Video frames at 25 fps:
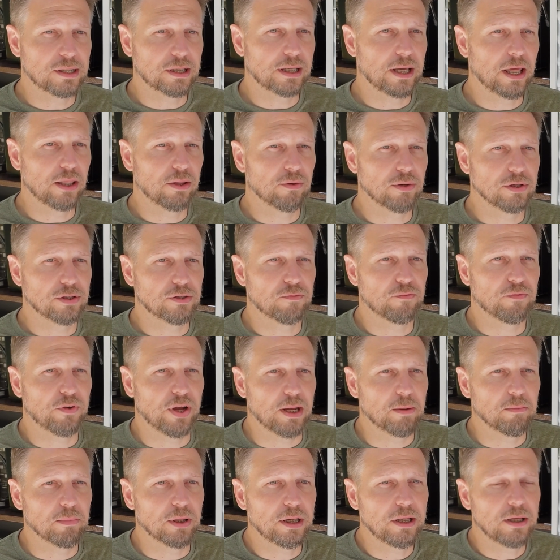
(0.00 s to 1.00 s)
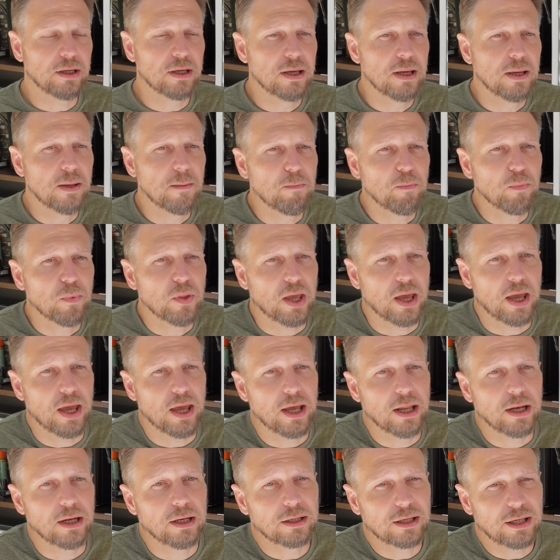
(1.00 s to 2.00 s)
together as a family
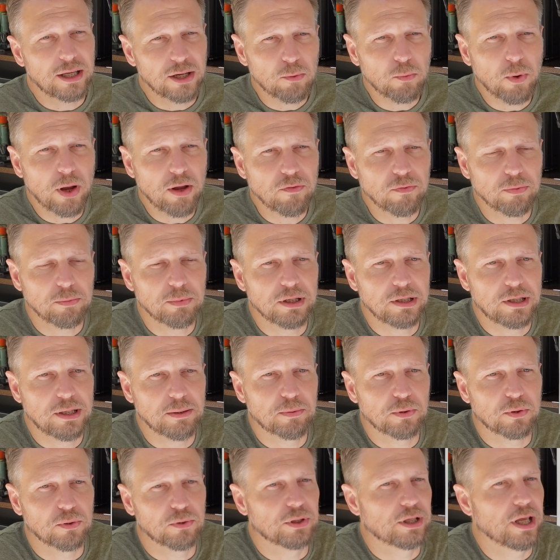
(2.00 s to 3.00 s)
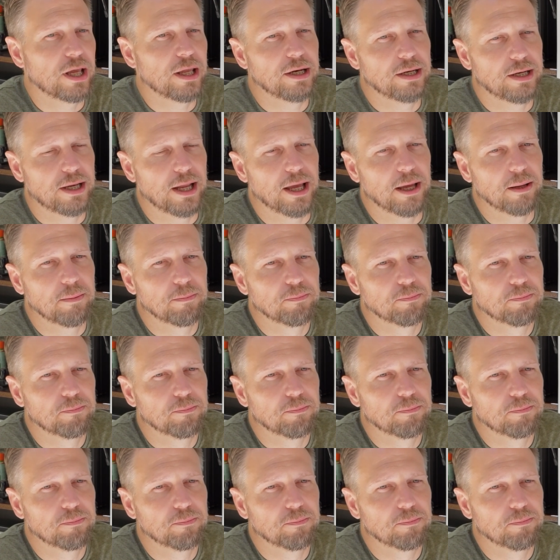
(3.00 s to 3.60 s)
and get away from the typical day-to-day.